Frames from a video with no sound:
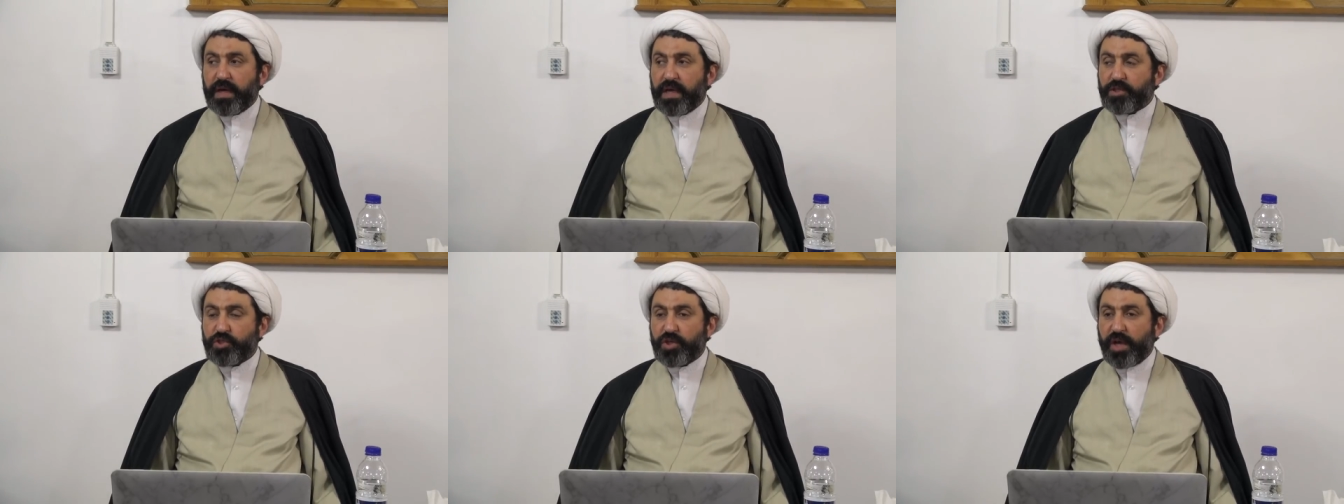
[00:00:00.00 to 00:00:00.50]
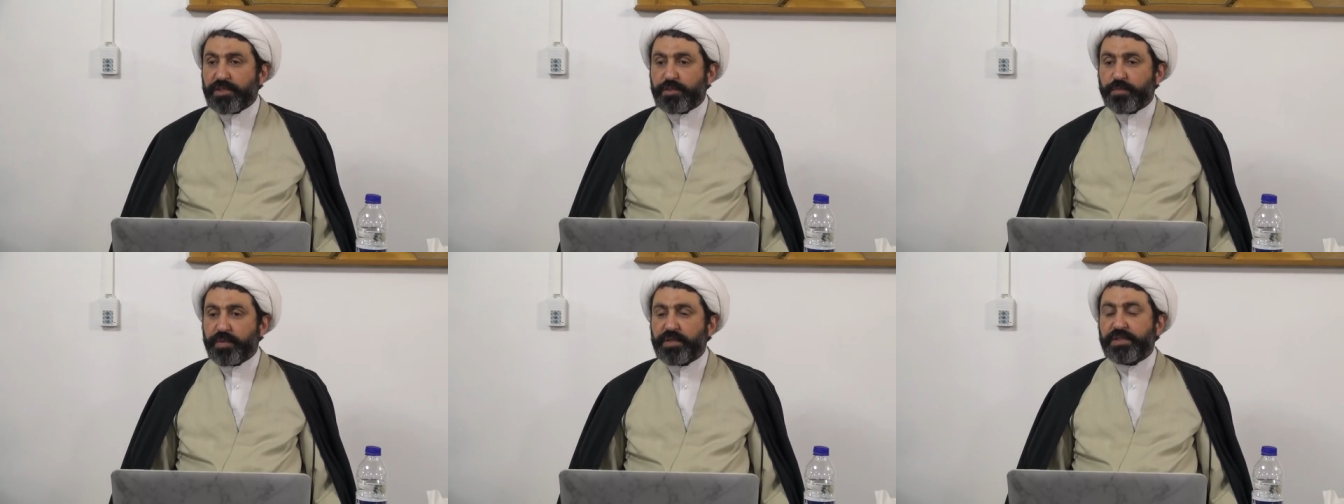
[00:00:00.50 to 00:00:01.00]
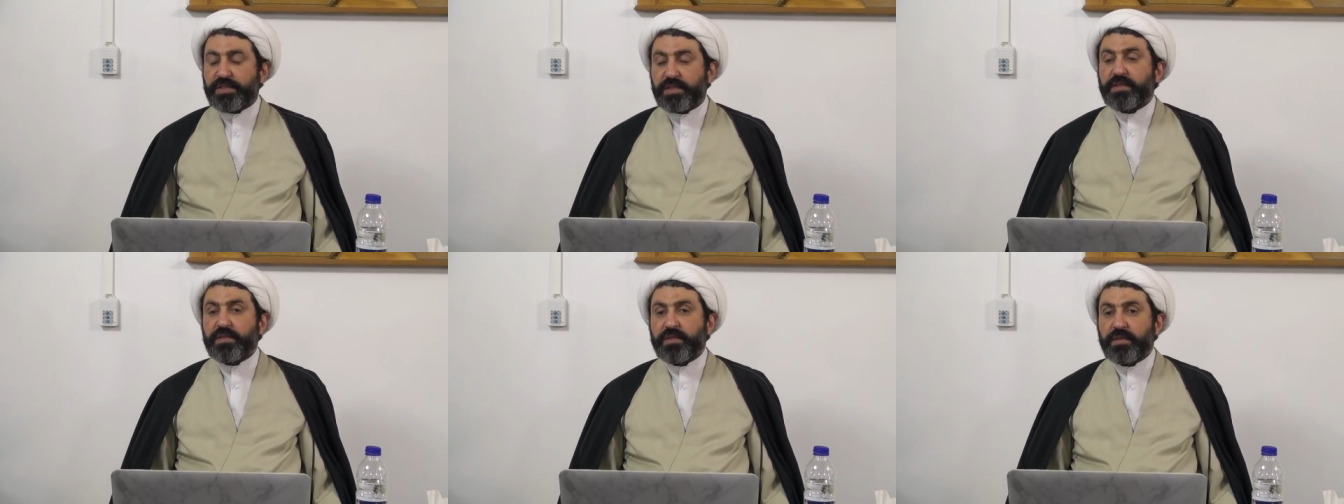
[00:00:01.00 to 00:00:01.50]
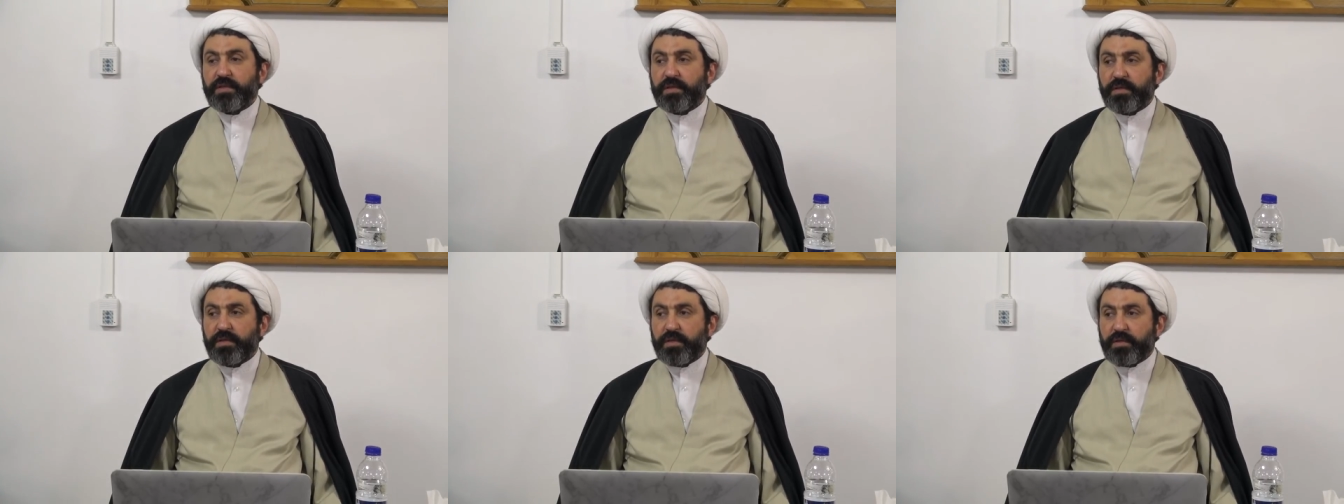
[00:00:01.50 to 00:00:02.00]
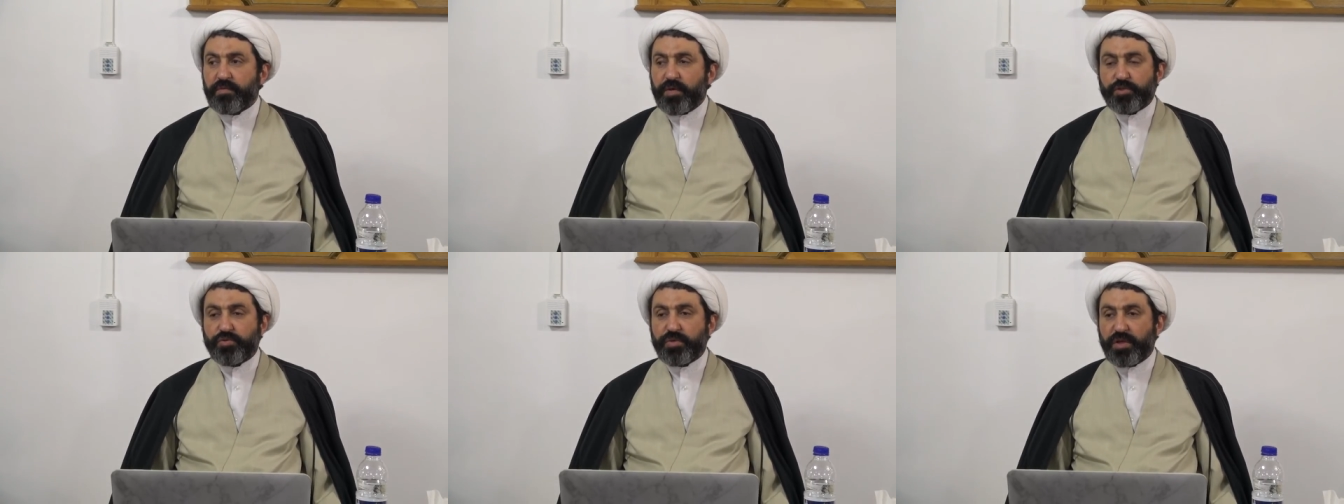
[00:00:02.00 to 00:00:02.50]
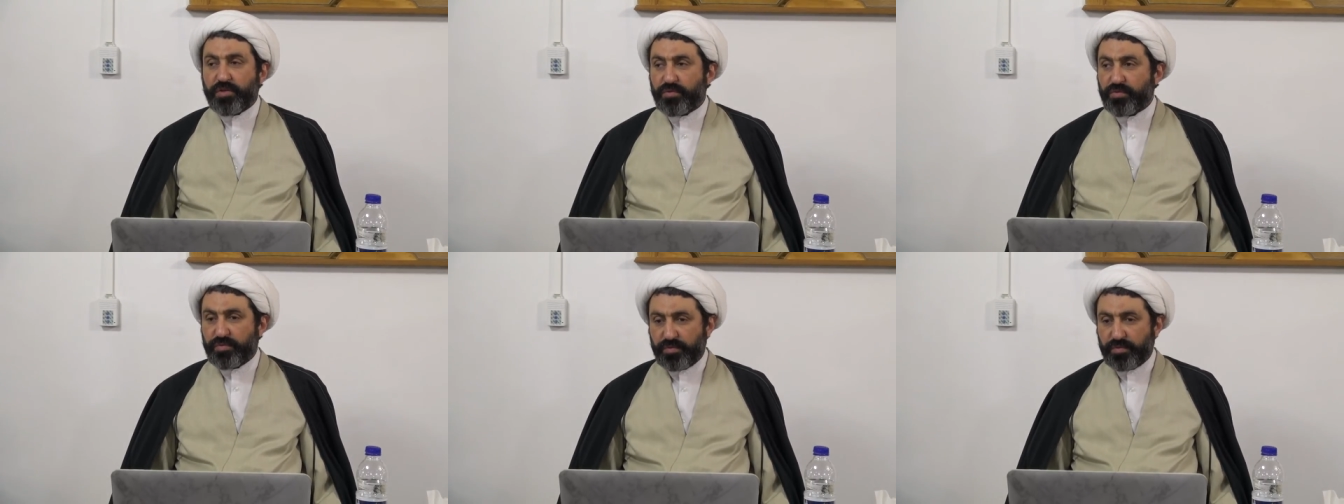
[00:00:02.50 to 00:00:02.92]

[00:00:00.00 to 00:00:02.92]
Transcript: a just person, what should he do?